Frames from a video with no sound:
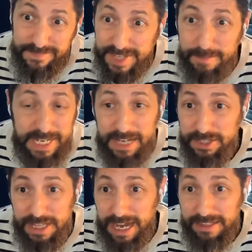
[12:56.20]

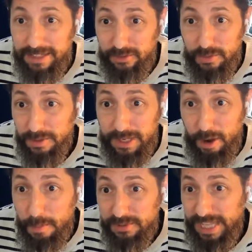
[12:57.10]
temptation that I think sooner or
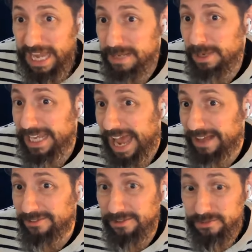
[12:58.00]
later almost anybody
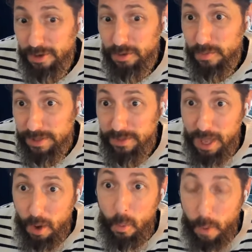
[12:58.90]
has to struggle with
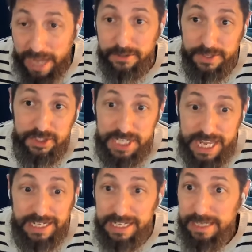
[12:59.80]
when
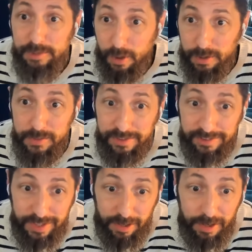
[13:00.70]
Christianity keeps calling you a
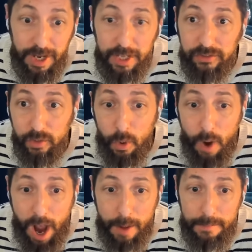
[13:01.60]
sinner.
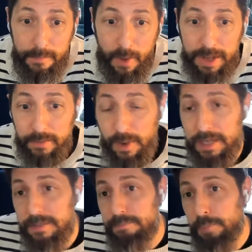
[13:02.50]
So um, when
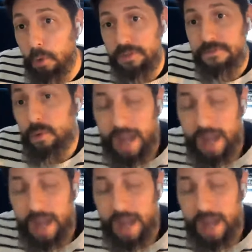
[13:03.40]
when both of you were